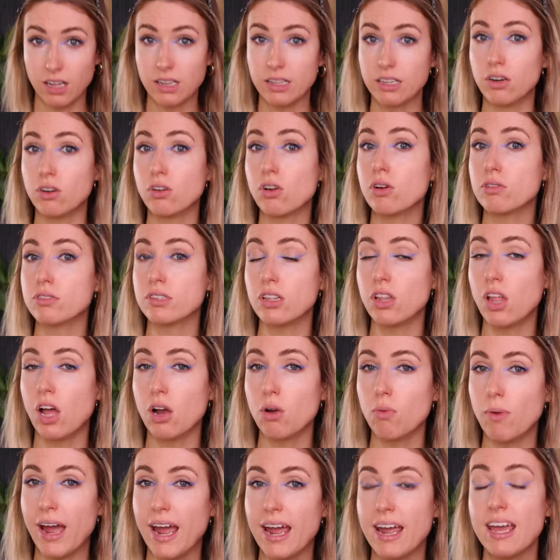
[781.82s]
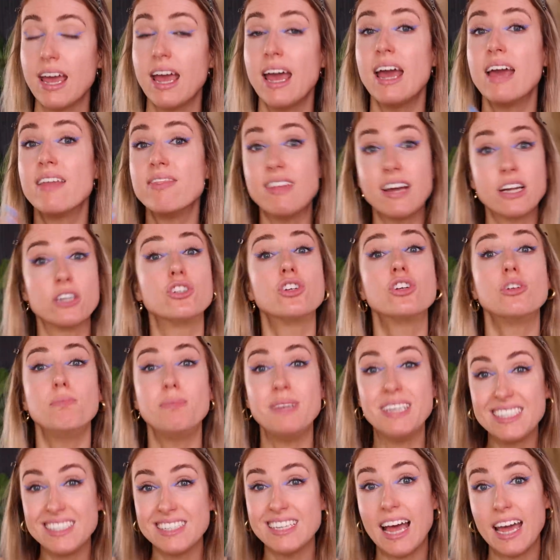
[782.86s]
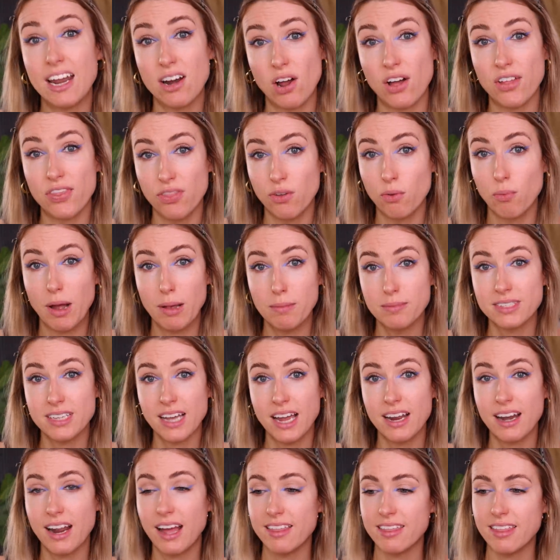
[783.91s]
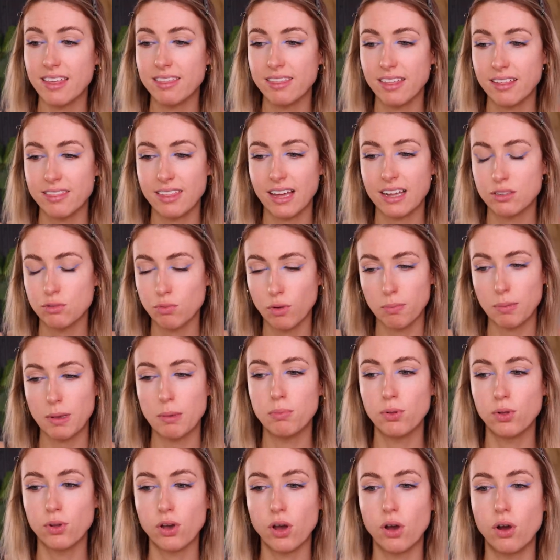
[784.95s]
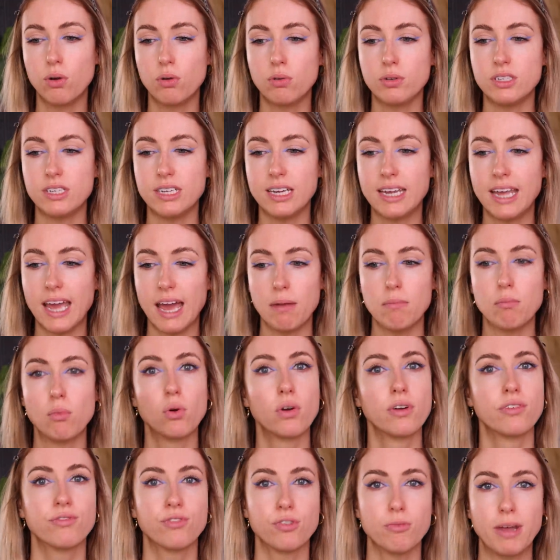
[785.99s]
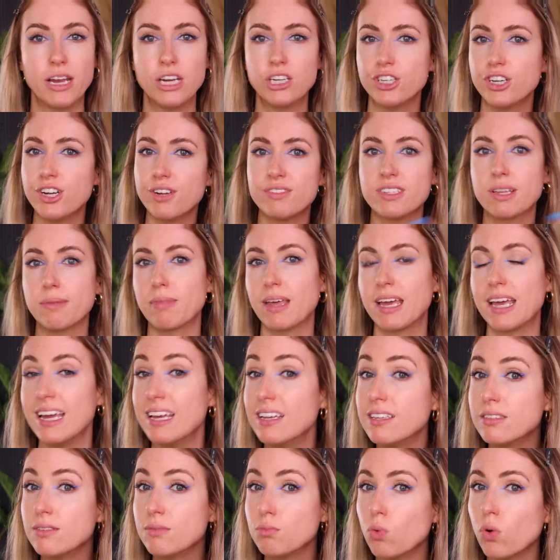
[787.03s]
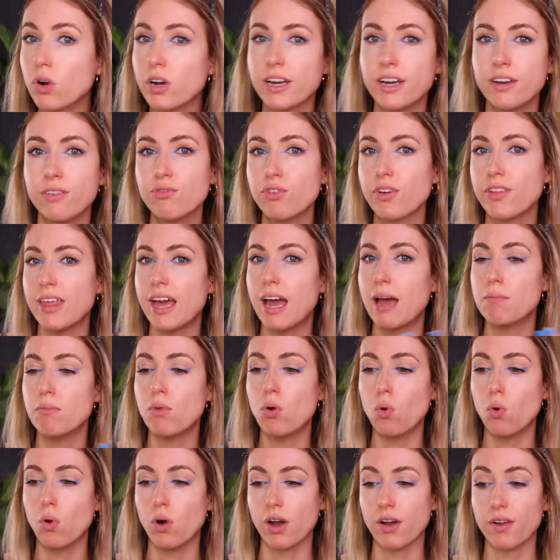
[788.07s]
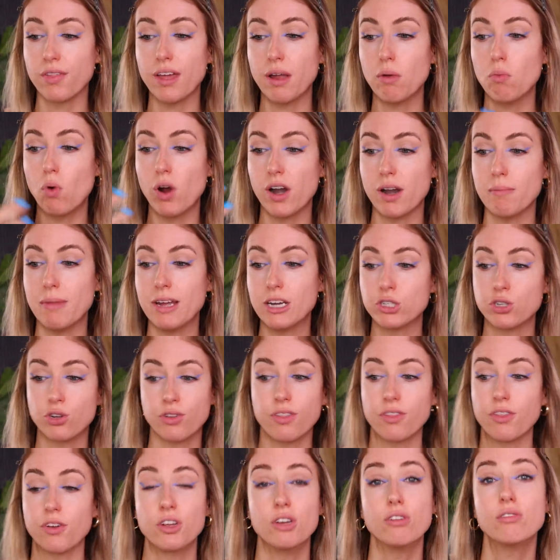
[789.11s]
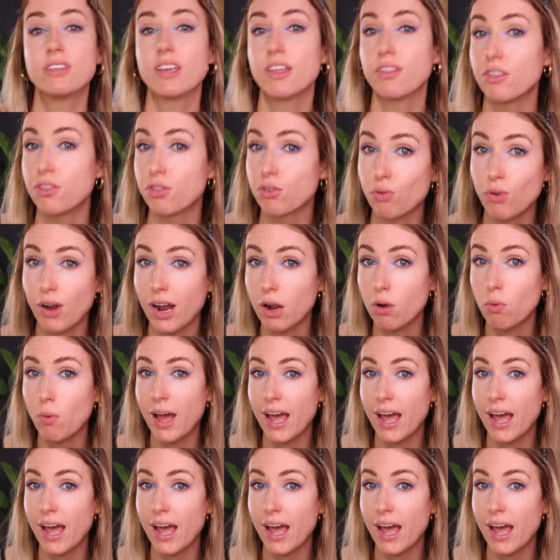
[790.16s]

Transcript: a little goes a long way, that should be said on the website. I think that that's where people go to get more information if something isn't working for them or they want to make sure that they're using it the correct